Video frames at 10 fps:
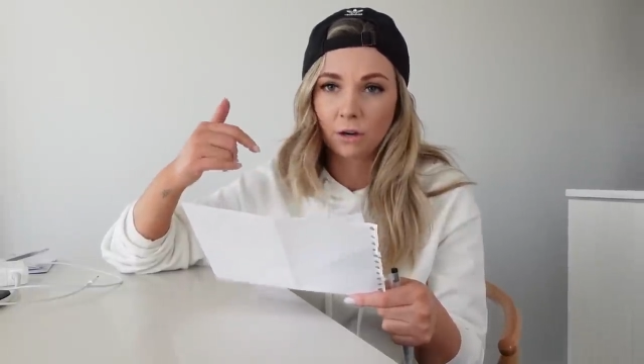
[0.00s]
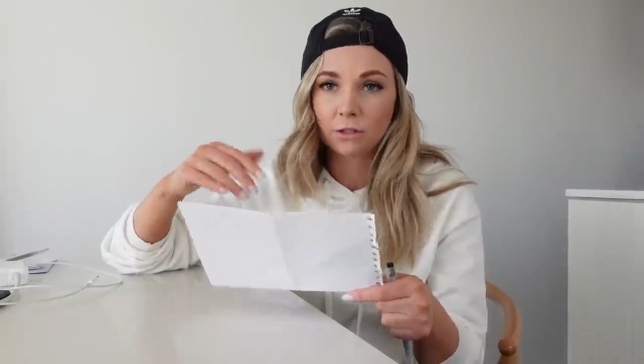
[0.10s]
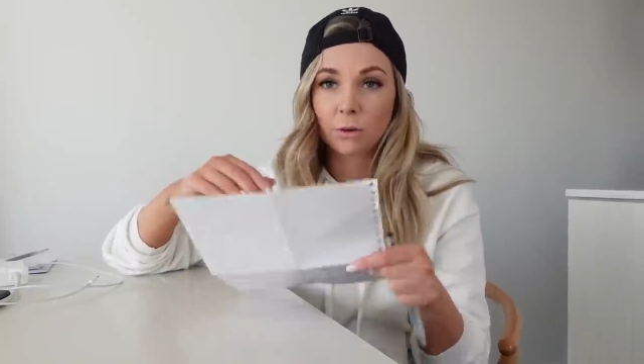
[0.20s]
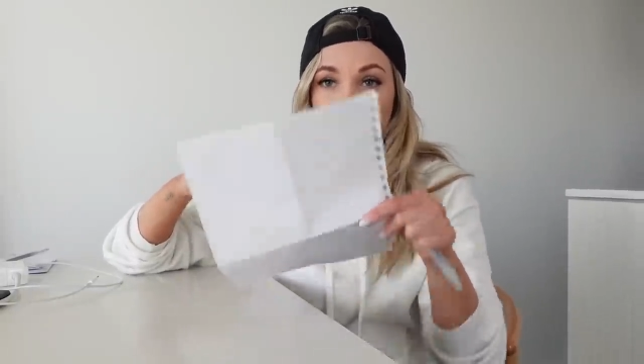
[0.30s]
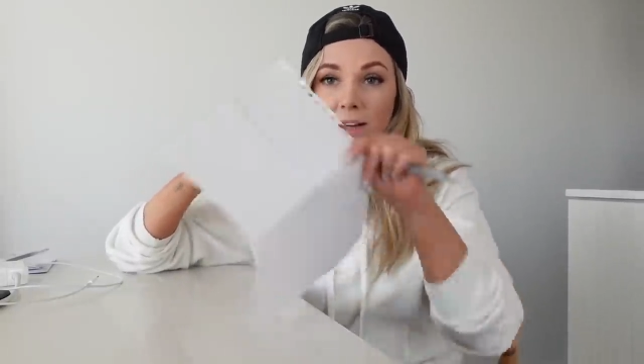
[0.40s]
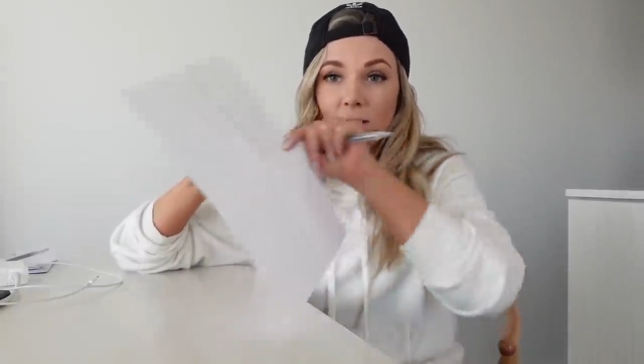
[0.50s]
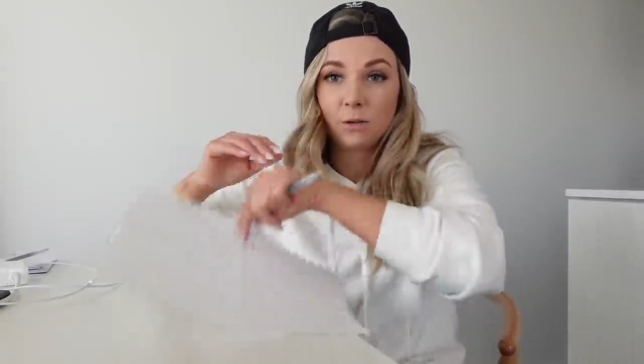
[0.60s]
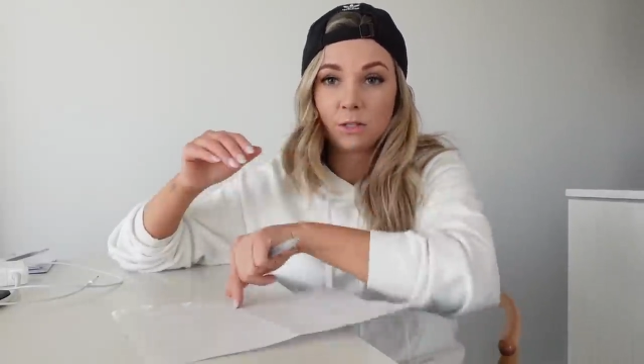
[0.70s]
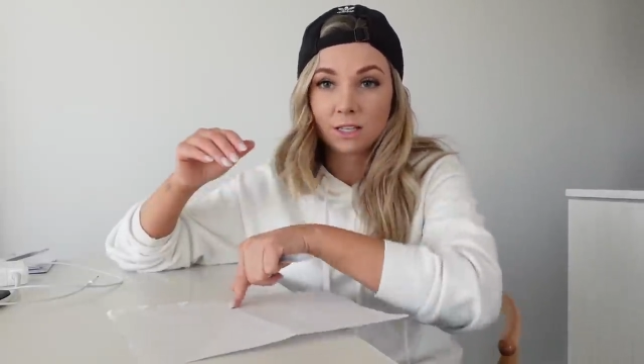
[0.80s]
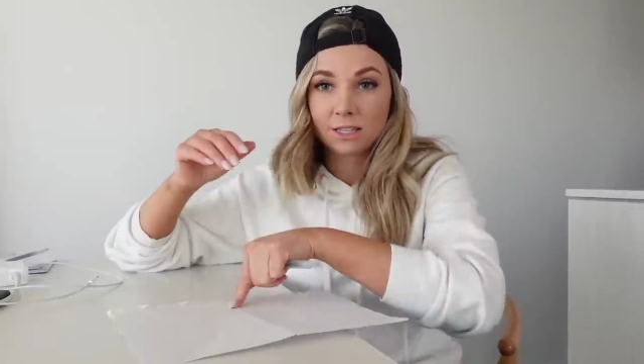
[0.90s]
so we're gonna
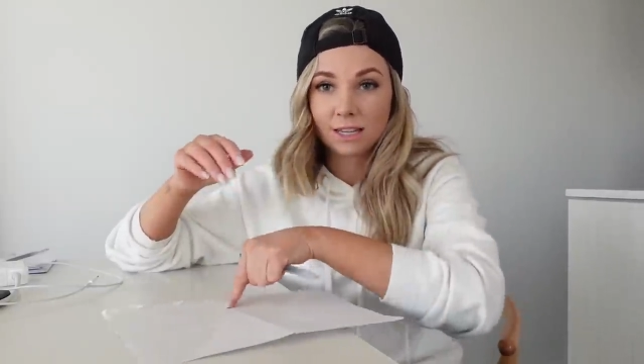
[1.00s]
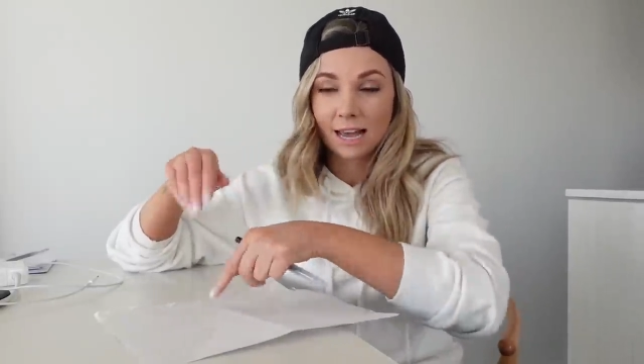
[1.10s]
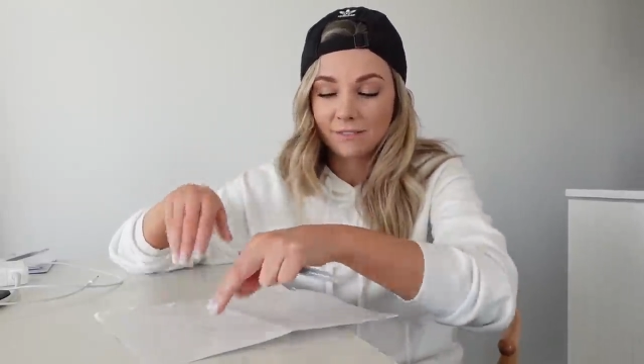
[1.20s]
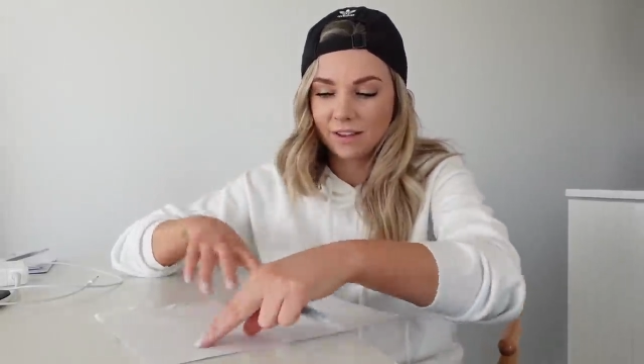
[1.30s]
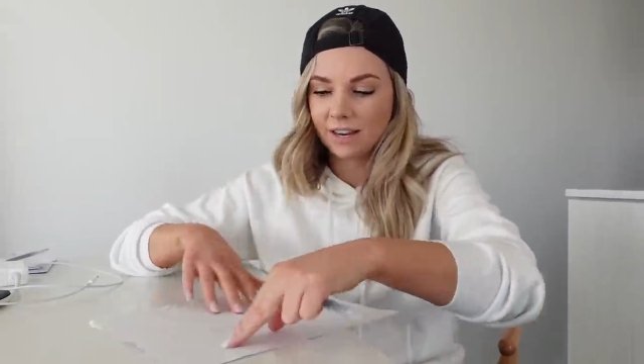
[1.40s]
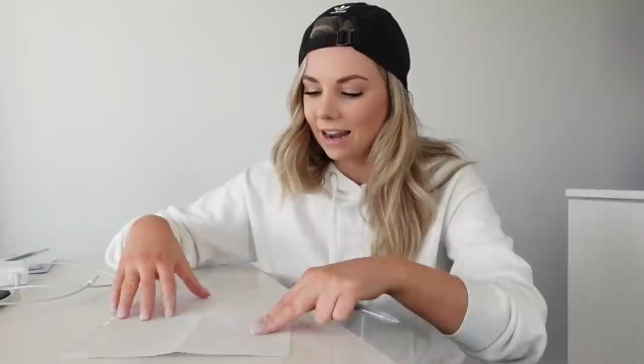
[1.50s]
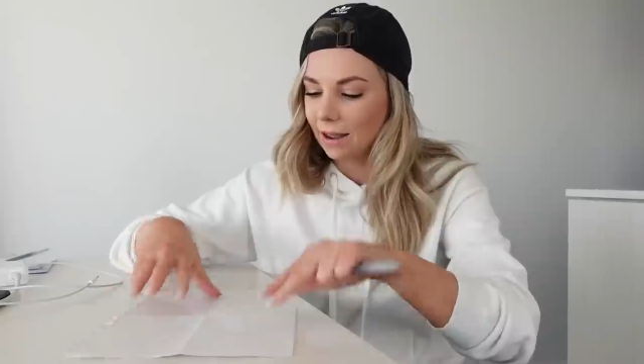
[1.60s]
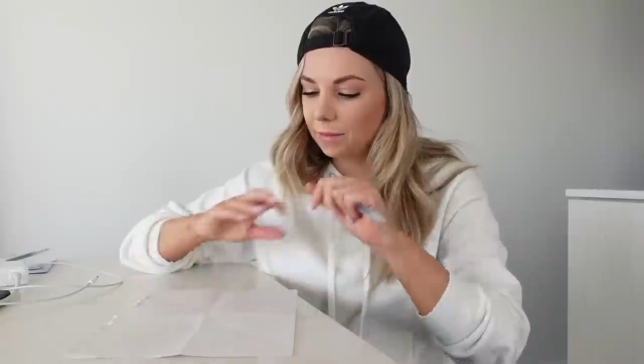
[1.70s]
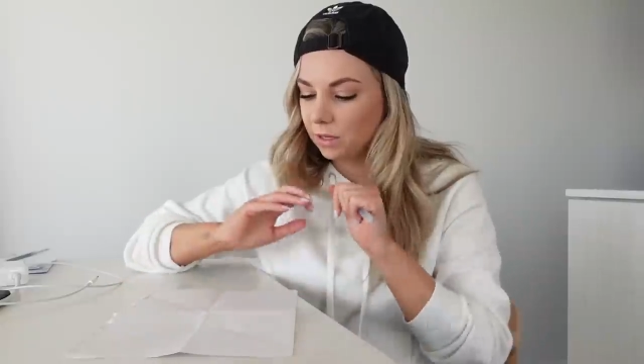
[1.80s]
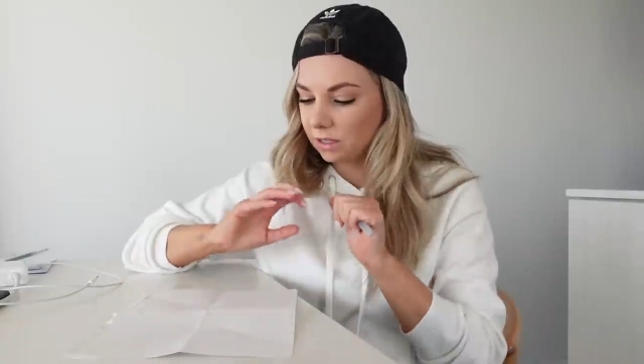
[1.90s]
use this side of it. And I'm
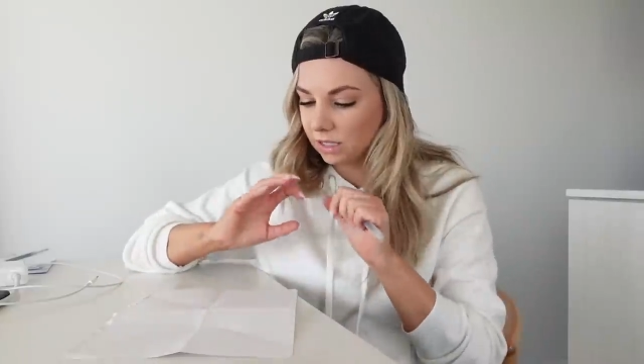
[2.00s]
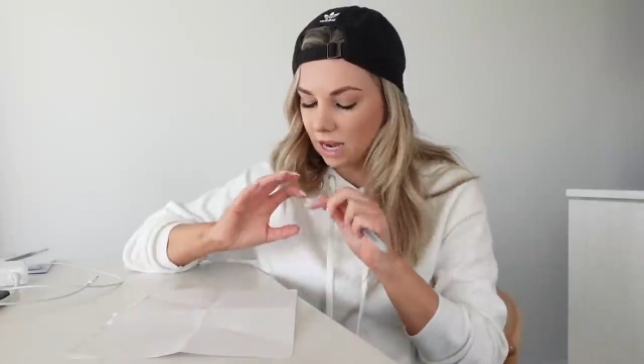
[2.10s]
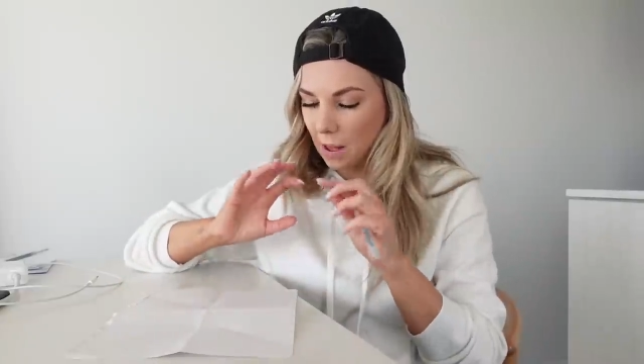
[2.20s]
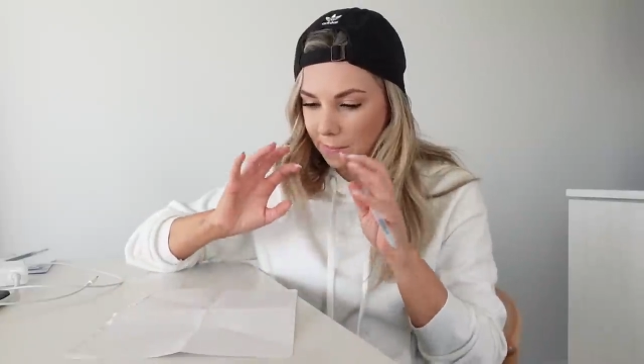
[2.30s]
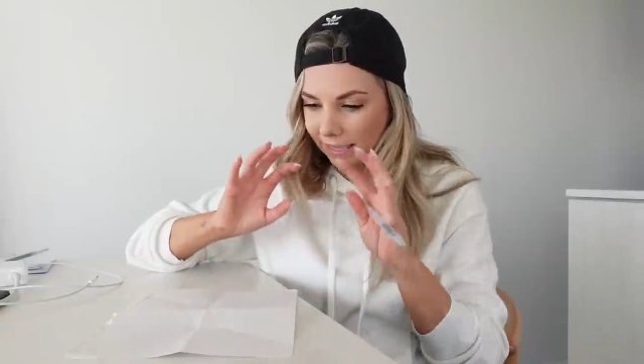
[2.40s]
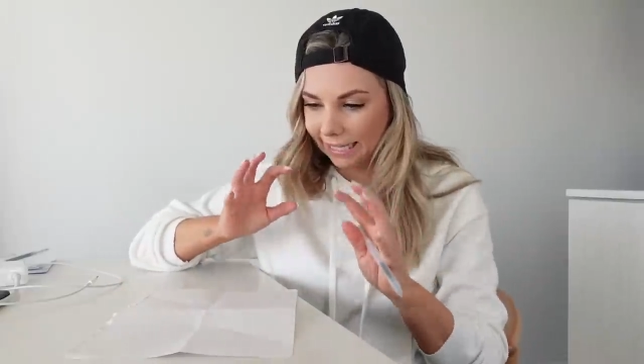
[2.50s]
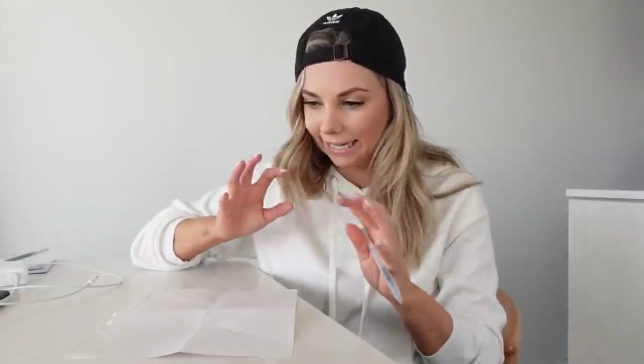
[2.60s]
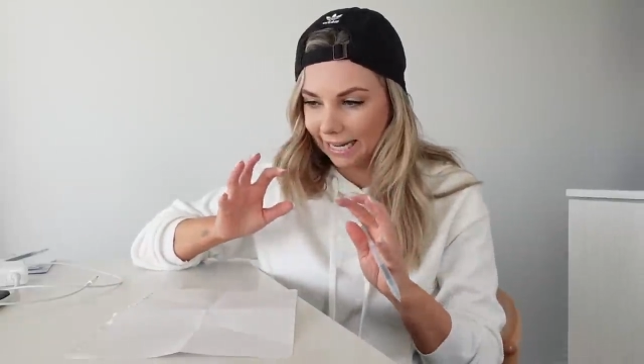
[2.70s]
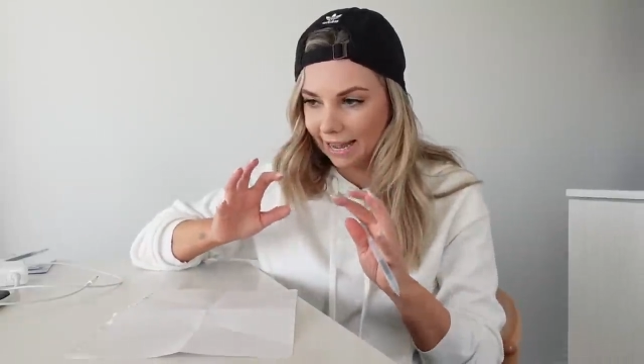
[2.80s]
gonna start planning